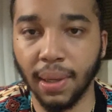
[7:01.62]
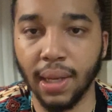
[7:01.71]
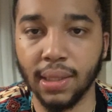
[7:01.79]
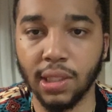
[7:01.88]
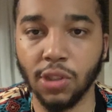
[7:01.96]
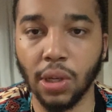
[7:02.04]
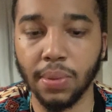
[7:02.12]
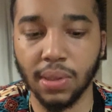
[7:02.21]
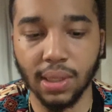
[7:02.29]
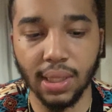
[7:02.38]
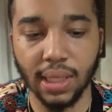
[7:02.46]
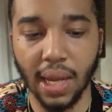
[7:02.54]
because the scripture
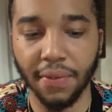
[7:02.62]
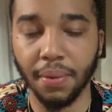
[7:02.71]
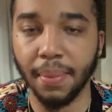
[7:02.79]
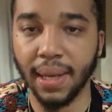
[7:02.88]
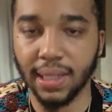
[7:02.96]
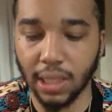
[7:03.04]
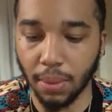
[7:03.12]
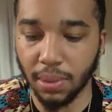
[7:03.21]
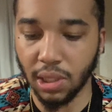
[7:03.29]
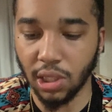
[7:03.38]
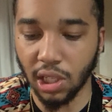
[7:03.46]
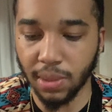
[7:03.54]
says every man shall
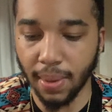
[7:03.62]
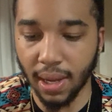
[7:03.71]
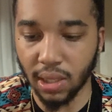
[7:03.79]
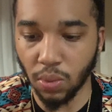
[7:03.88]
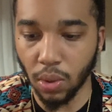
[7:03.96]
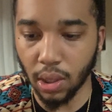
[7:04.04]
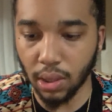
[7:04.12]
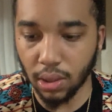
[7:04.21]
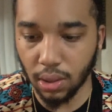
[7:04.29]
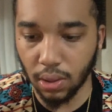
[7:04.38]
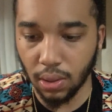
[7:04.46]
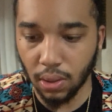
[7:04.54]
be judged by his
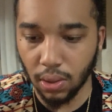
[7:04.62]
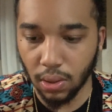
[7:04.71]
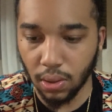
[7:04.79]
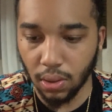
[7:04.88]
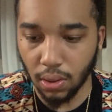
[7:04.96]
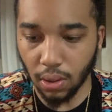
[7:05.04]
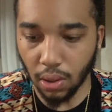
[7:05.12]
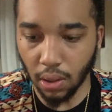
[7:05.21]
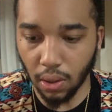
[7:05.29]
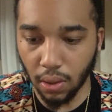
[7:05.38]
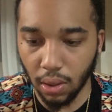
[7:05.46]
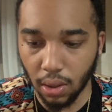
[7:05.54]
works. You
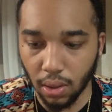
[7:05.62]
know,